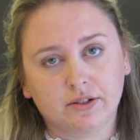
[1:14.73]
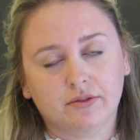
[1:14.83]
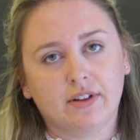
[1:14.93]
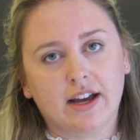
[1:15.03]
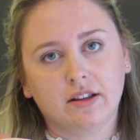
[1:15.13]
You
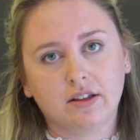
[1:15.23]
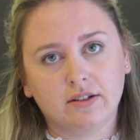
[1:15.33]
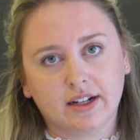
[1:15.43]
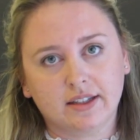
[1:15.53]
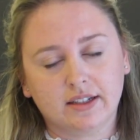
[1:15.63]
would fly to the
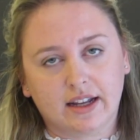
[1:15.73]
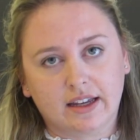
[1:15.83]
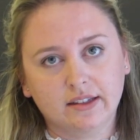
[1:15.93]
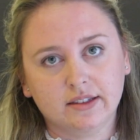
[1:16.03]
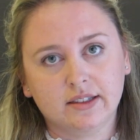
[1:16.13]
United
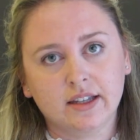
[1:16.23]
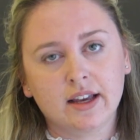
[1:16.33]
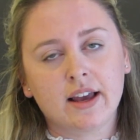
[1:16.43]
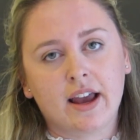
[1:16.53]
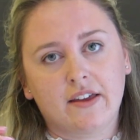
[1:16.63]
States,
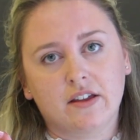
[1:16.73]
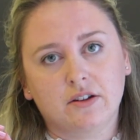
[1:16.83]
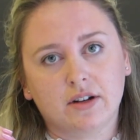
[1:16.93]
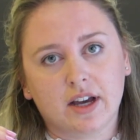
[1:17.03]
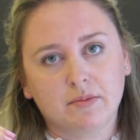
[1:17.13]
and then
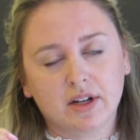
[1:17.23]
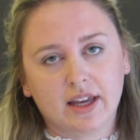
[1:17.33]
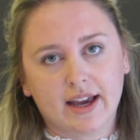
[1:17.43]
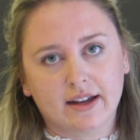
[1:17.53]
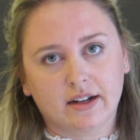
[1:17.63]
you would come to
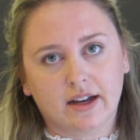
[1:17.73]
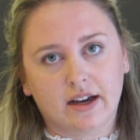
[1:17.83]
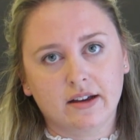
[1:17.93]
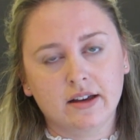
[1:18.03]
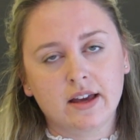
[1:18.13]

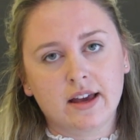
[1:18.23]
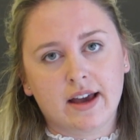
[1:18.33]
Canada